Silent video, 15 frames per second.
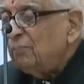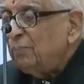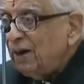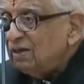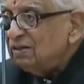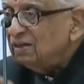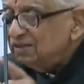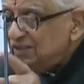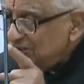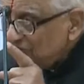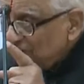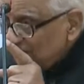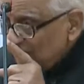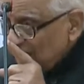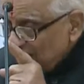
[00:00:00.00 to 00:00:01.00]
But the,
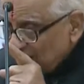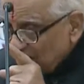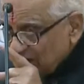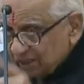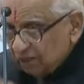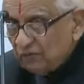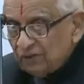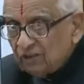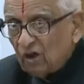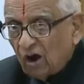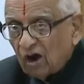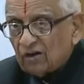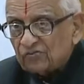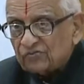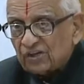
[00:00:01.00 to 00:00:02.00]
when they are giving the
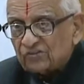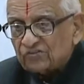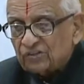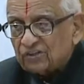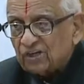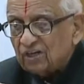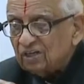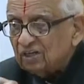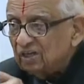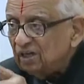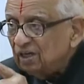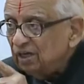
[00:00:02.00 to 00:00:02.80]
order of succession,